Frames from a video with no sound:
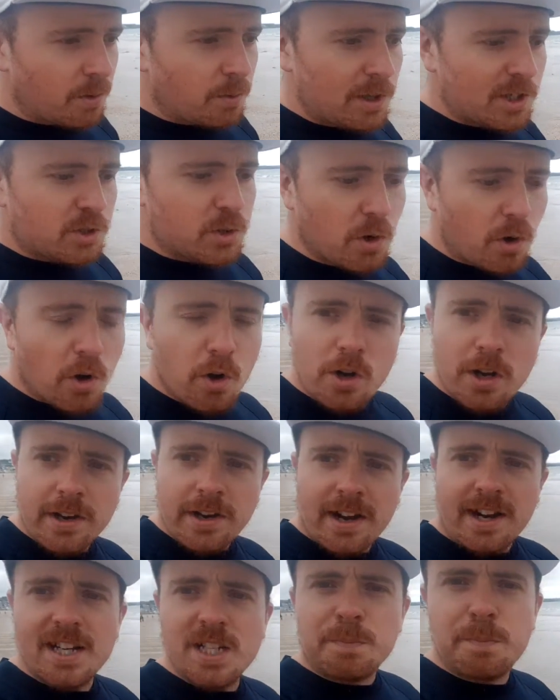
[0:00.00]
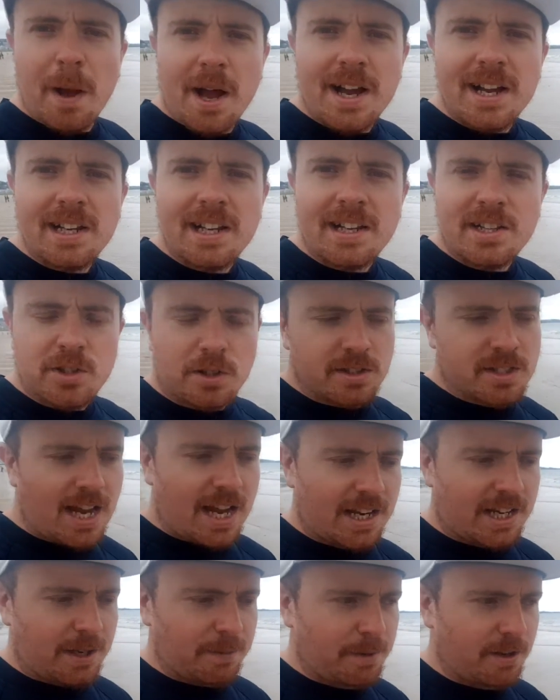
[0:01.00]
which were organized by little
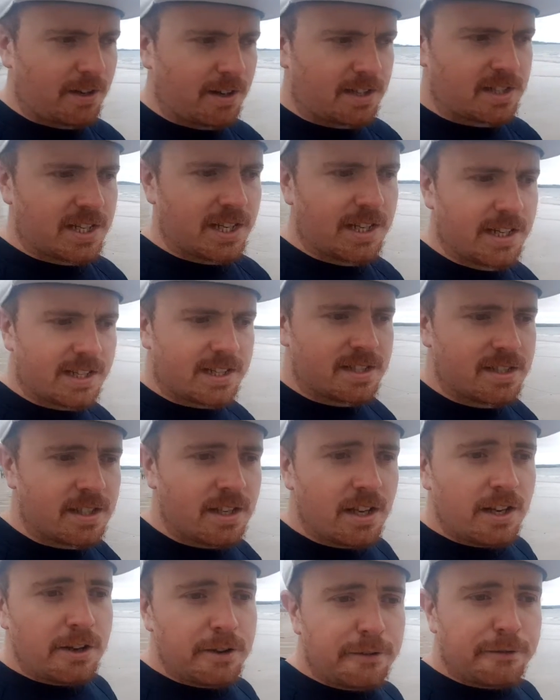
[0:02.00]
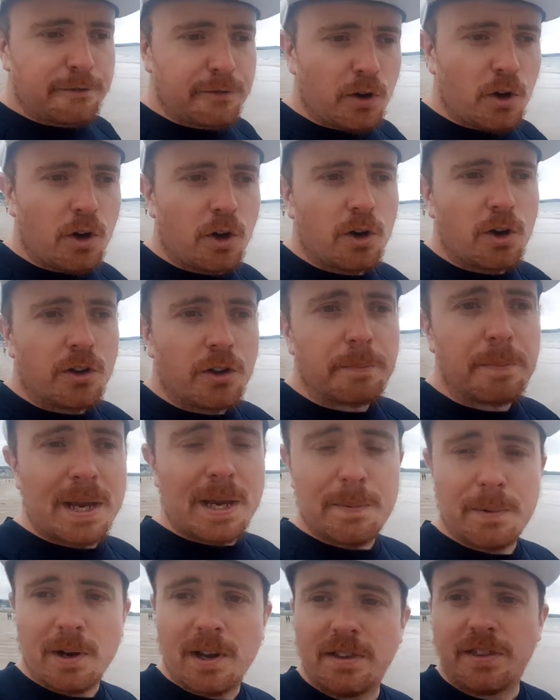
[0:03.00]
tech communities for the
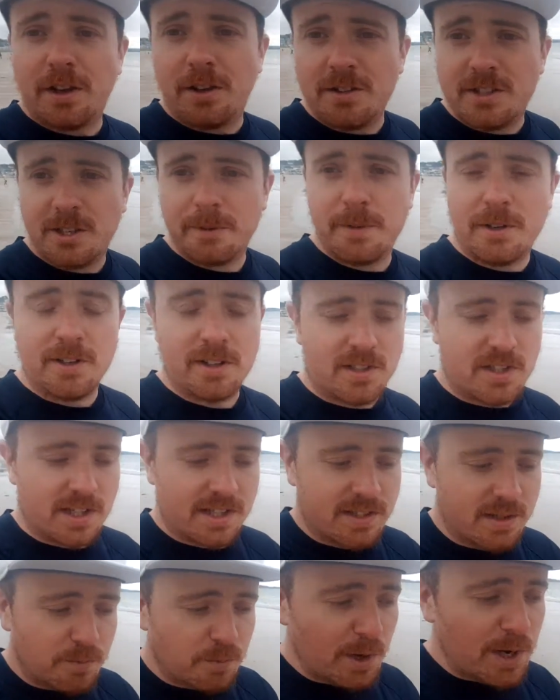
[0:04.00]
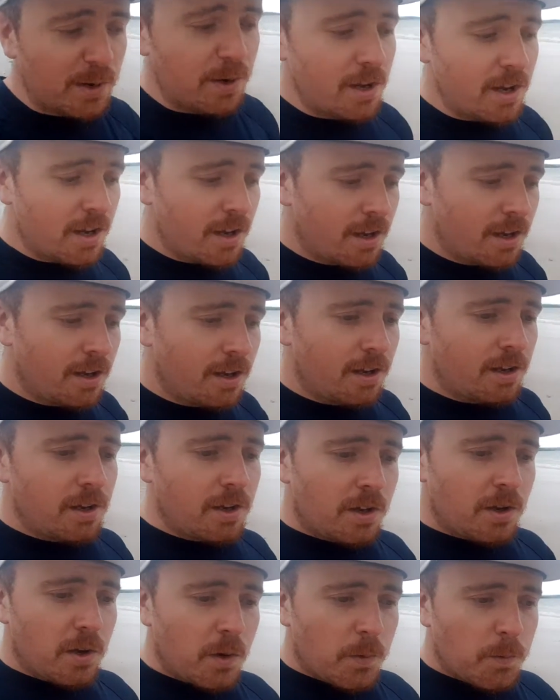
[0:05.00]
people in those communities. And we
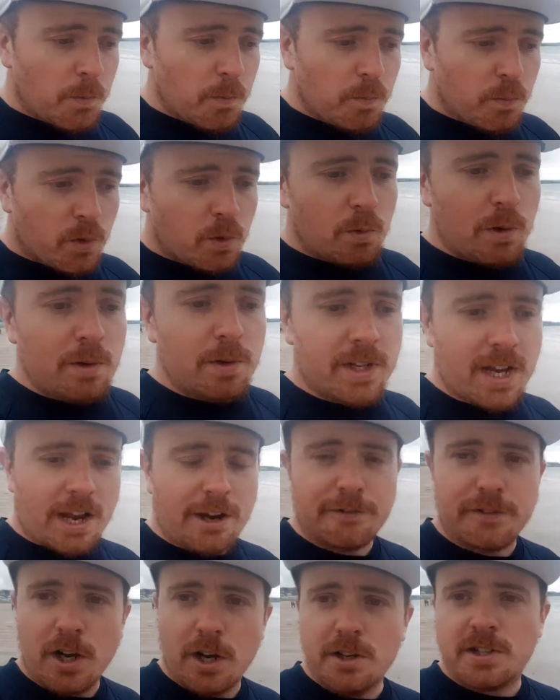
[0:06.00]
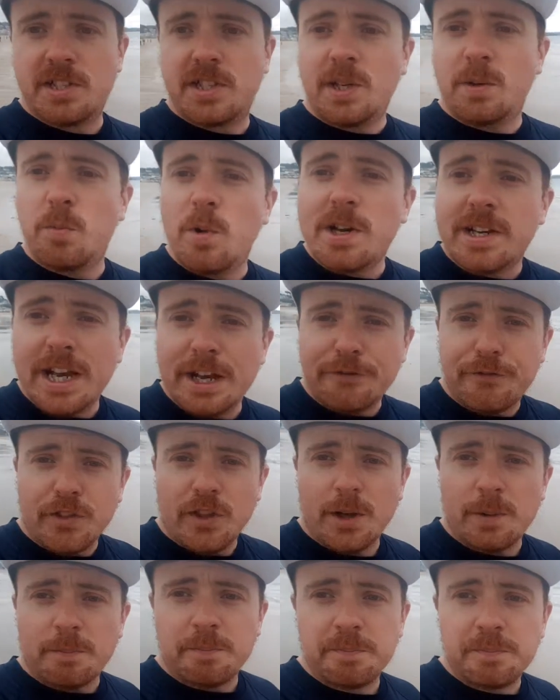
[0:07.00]
would kind of go to them, we'd give
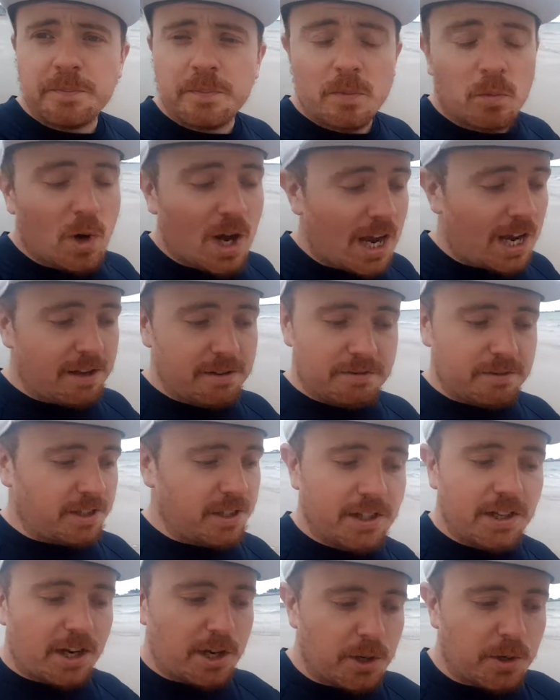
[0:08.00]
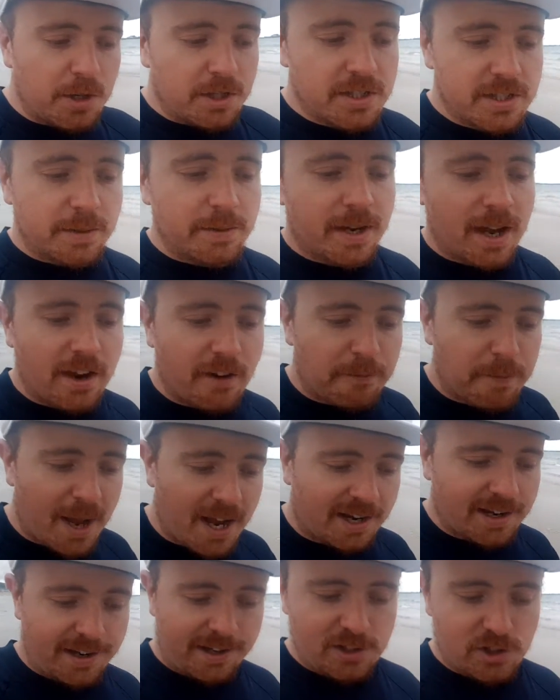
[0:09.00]
them, you know, some kind of
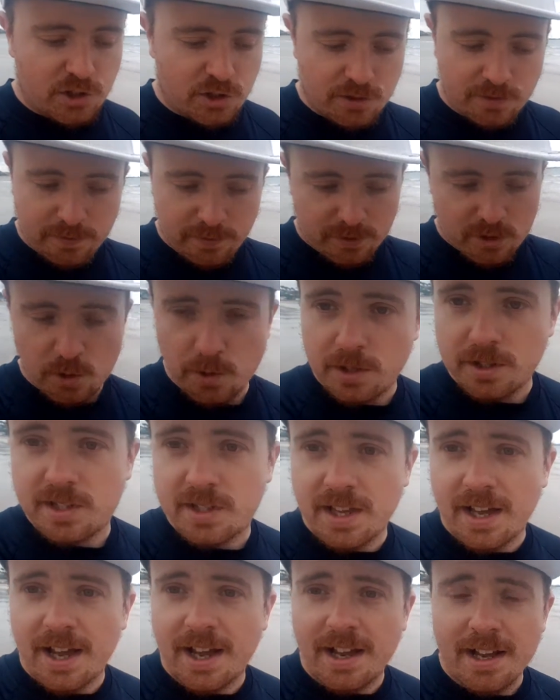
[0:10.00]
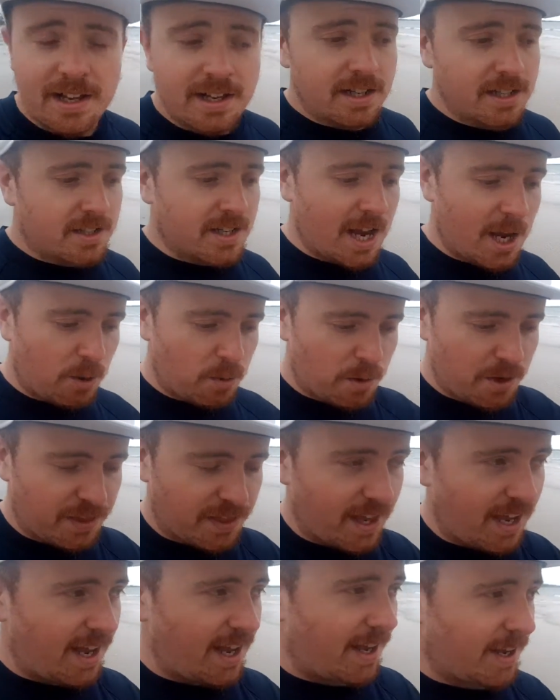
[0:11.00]
package towards their, to help with
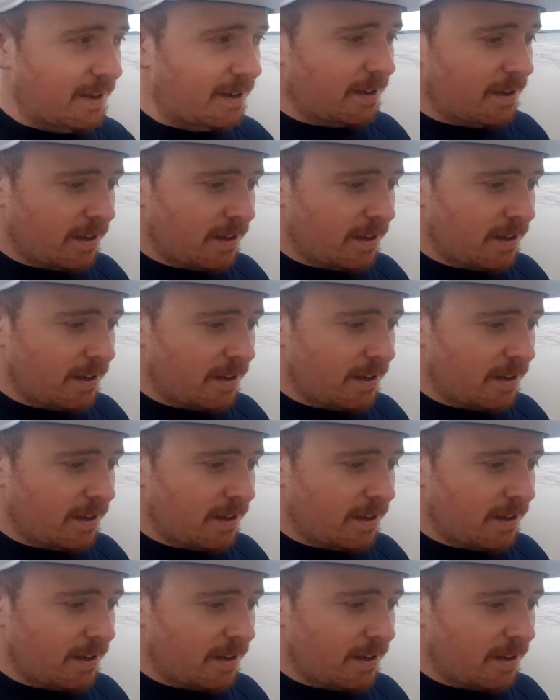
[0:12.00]
their